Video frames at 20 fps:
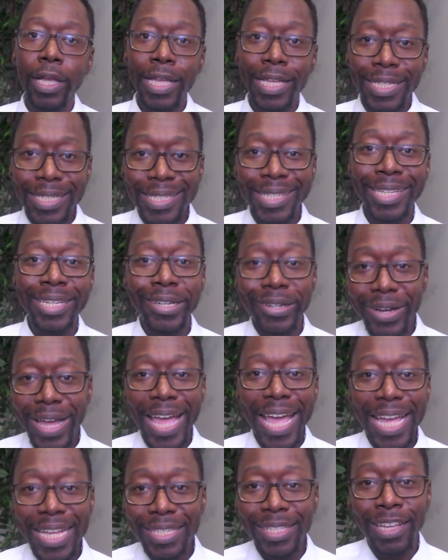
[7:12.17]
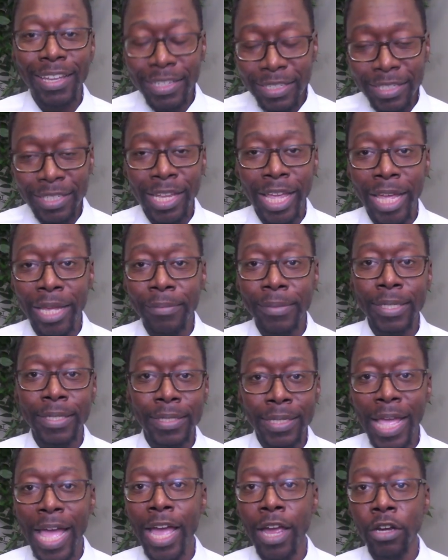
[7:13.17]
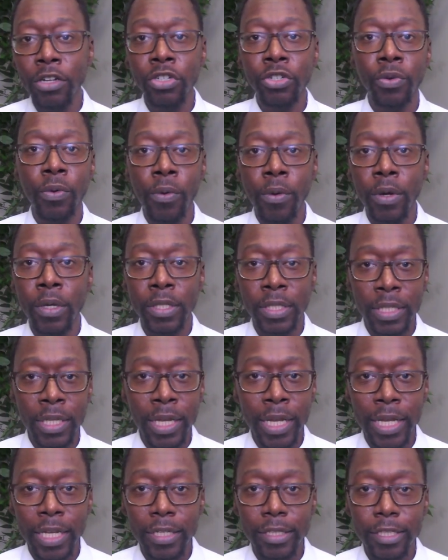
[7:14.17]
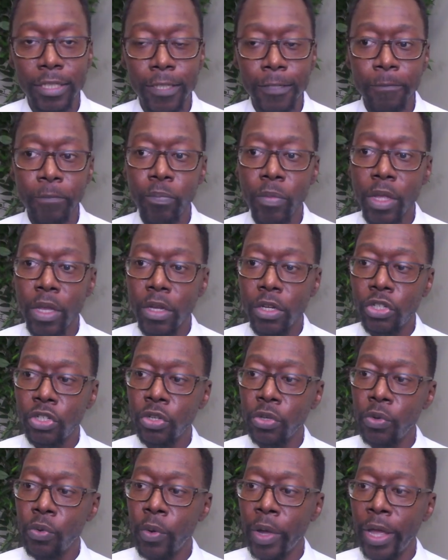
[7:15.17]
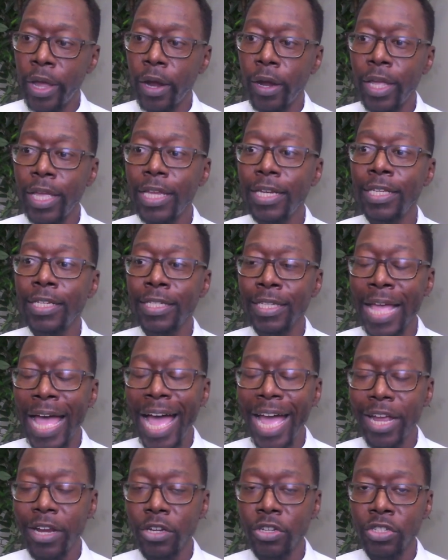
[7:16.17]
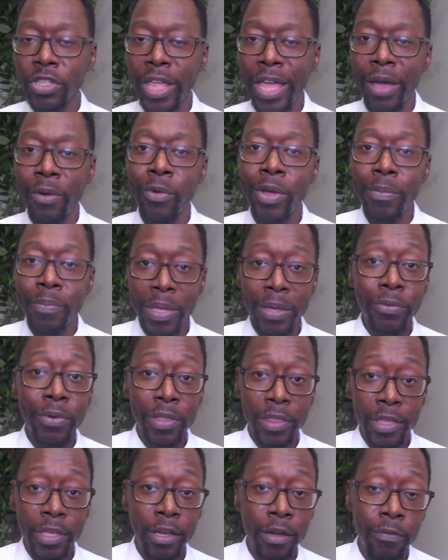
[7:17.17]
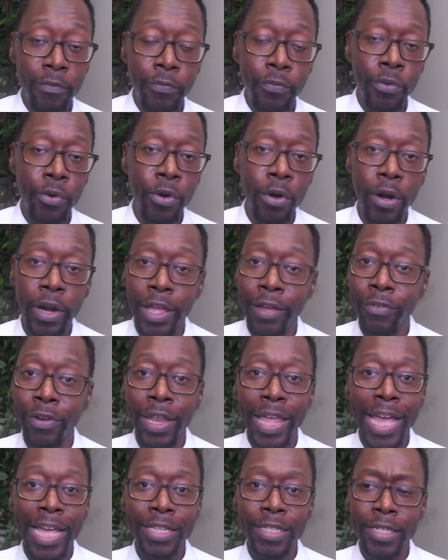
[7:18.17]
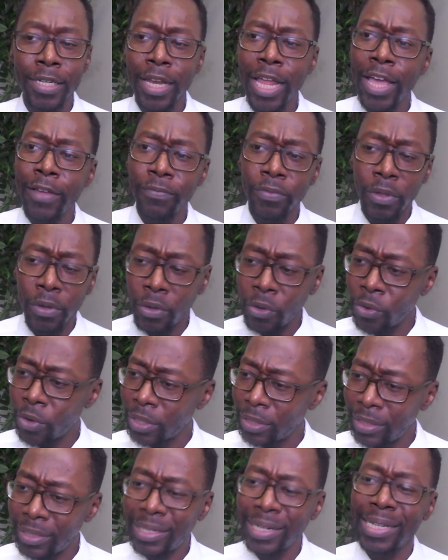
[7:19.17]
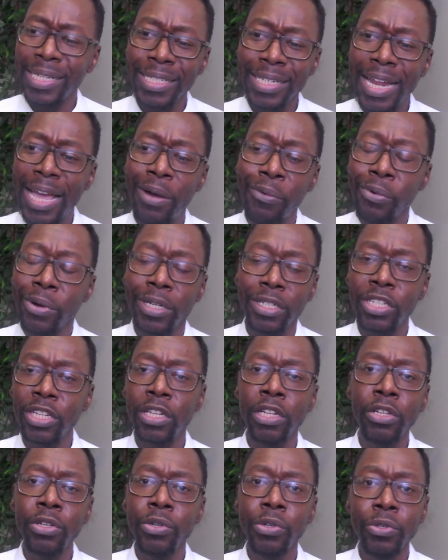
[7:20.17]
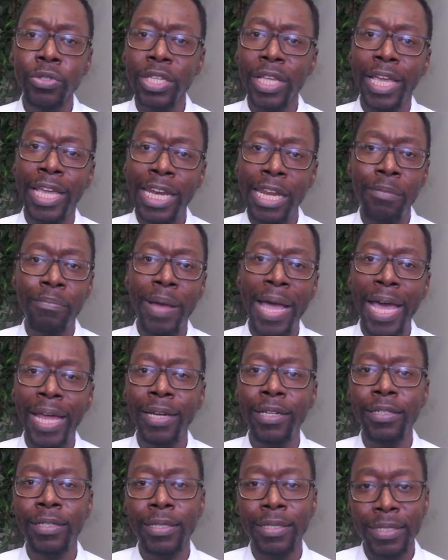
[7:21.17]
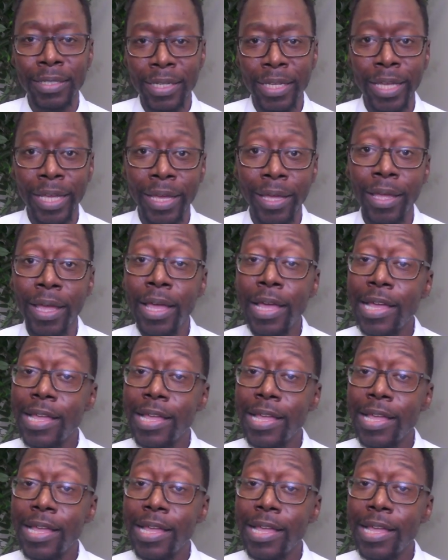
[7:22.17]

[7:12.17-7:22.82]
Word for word: he still has that same desire towards us, to where he desires that we be with him for everlasting life. The Lord does not want to lose anybody to sin.